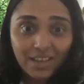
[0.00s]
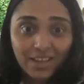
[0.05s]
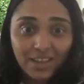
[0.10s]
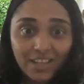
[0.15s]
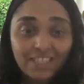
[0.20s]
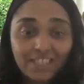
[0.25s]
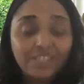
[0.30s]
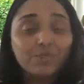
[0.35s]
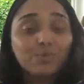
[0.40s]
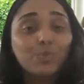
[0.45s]

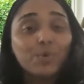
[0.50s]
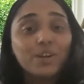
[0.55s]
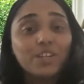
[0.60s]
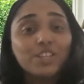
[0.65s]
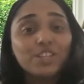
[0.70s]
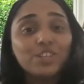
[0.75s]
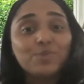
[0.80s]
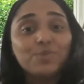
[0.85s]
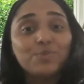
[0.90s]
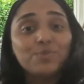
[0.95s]
And so when
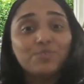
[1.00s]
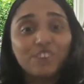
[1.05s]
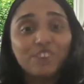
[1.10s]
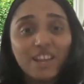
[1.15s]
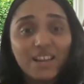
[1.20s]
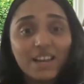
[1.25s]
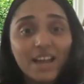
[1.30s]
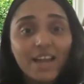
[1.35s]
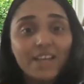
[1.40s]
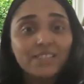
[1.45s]
you
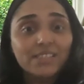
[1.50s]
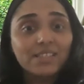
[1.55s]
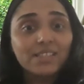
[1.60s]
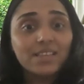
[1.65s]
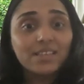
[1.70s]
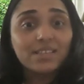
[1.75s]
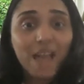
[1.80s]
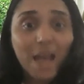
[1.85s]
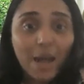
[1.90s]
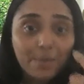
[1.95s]
realize
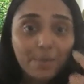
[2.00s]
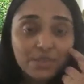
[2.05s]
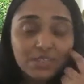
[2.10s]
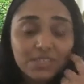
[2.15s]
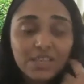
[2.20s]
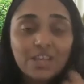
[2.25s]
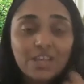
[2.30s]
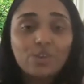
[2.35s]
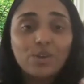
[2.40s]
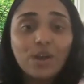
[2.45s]
there's habits
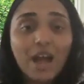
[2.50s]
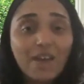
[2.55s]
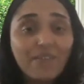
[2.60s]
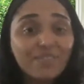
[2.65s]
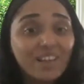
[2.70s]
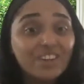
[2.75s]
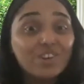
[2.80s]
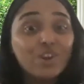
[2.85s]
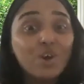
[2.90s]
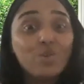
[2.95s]
that you have
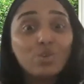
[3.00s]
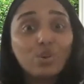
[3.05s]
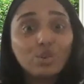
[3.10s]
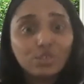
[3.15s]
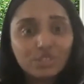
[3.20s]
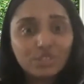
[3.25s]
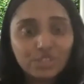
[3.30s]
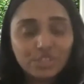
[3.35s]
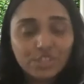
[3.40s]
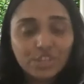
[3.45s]
that no
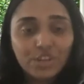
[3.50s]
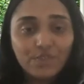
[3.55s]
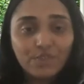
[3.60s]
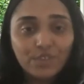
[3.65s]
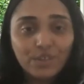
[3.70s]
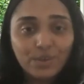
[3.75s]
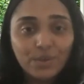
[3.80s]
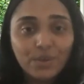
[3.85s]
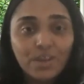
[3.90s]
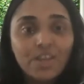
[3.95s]
longer serve
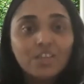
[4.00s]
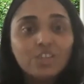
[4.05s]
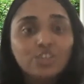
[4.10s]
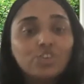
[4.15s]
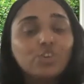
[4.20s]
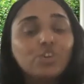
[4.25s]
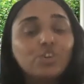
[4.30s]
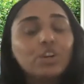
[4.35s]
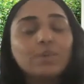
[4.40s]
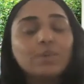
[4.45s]
you, you've
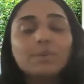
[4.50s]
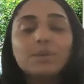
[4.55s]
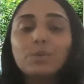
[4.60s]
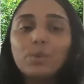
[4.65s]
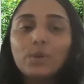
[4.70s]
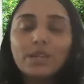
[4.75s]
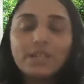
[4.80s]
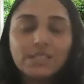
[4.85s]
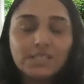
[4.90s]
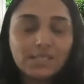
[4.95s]
got to be
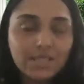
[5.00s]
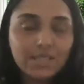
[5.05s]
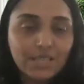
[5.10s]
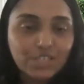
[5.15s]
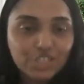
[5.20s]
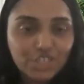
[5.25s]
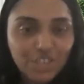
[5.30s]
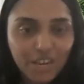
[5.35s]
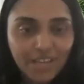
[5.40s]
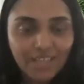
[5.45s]
willing to then
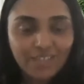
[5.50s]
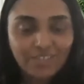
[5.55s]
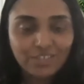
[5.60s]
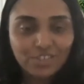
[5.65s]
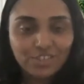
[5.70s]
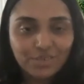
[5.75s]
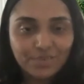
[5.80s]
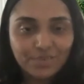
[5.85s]
change.